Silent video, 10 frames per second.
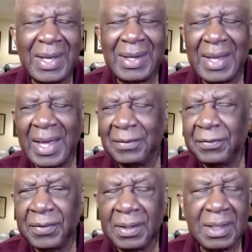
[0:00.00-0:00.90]
and
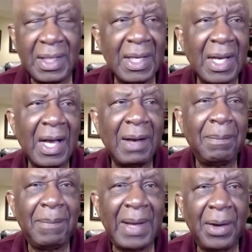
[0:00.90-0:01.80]
everything
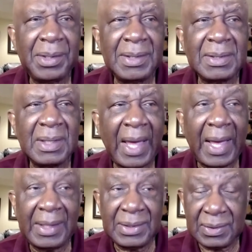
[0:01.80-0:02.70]
about us
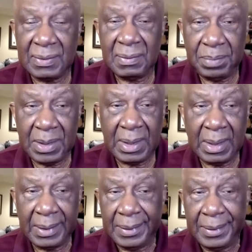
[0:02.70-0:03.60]
has to
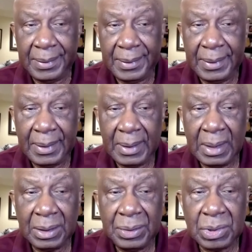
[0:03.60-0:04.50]
be
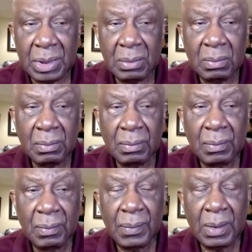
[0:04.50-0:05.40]
inclusion.
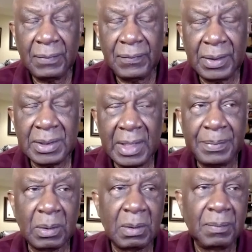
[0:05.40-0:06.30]
For
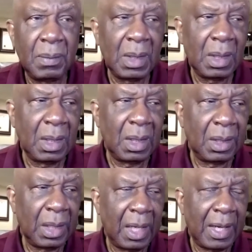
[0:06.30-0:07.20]
example,
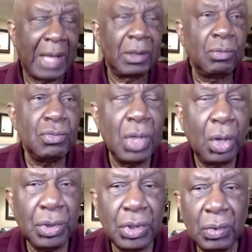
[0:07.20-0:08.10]
I don't
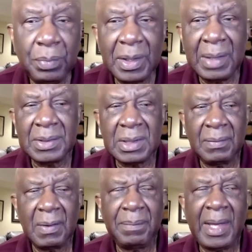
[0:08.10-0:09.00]
know you, but I would say,
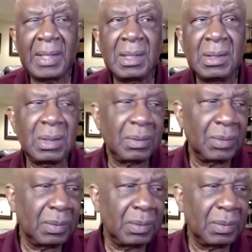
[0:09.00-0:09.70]
well, Matt, look,